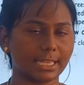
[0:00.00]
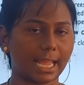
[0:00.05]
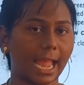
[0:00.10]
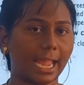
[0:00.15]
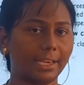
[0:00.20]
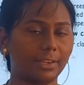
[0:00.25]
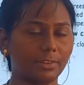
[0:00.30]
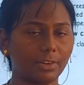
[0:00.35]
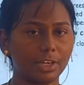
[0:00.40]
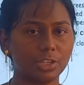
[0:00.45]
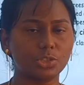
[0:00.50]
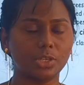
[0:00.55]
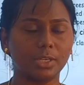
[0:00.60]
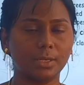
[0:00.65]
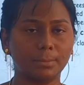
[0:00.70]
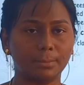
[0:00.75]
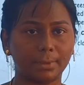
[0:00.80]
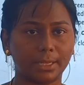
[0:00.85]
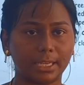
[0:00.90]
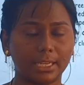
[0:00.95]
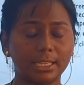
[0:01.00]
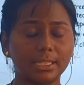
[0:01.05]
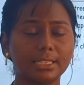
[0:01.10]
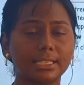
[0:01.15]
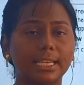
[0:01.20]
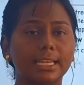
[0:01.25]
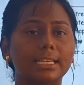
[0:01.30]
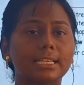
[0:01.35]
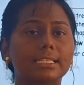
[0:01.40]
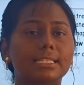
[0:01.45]
Iteration means
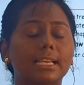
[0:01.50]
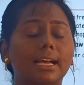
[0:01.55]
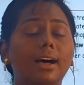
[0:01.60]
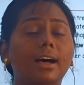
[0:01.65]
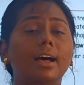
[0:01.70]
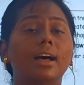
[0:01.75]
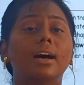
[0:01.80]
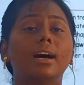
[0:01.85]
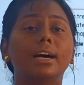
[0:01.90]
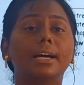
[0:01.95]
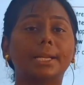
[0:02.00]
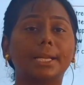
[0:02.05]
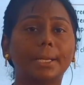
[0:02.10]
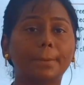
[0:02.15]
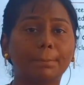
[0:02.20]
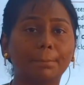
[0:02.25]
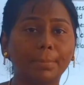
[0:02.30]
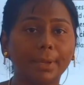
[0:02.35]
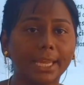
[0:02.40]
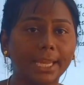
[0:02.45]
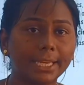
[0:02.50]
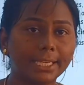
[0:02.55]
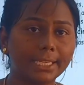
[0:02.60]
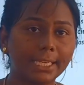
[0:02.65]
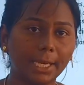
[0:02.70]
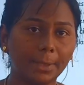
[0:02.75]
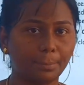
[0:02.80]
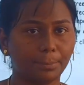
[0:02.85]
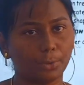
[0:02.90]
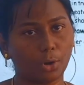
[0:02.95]
it is a
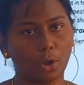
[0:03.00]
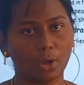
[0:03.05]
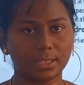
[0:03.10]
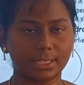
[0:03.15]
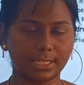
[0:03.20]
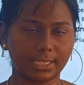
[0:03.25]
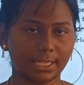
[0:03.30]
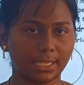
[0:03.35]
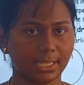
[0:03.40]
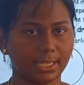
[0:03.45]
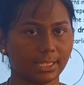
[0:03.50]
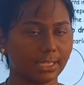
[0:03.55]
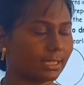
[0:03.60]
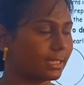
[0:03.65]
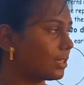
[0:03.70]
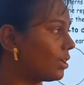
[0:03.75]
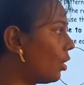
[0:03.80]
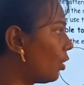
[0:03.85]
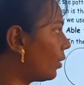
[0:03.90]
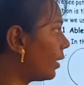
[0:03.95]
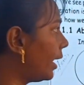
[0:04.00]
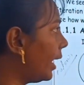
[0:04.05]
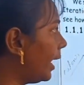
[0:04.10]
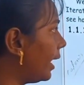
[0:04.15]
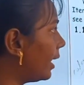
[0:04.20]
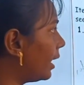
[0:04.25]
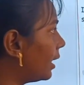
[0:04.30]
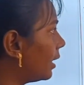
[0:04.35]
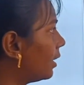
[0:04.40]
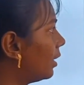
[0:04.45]
repeated process.
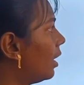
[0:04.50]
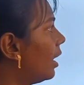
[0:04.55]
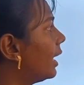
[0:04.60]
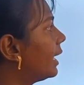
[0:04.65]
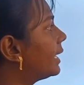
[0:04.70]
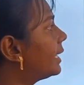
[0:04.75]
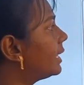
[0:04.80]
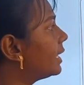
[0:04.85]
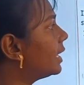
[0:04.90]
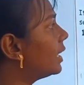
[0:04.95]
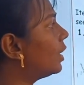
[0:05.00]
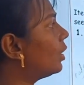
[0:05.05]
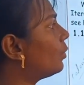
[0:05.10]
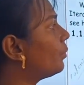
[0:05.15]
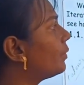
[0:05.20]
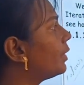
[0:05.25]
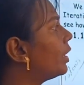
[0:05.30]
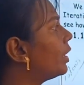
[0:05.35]
Okay. Here we